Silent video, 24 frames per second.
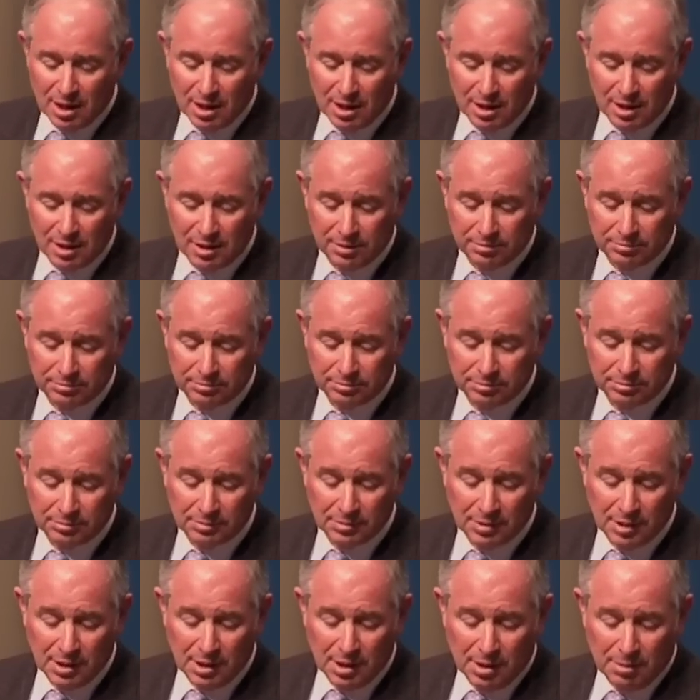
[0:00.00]
uh,
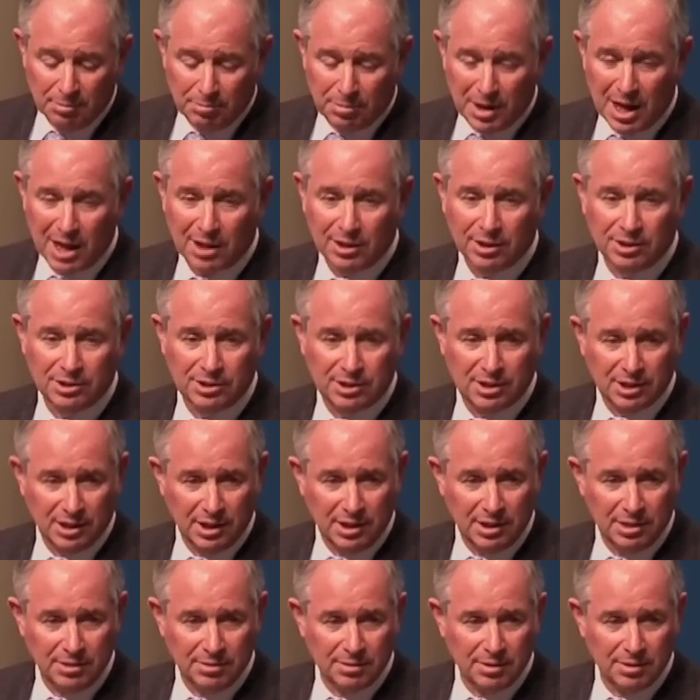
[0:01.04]
policy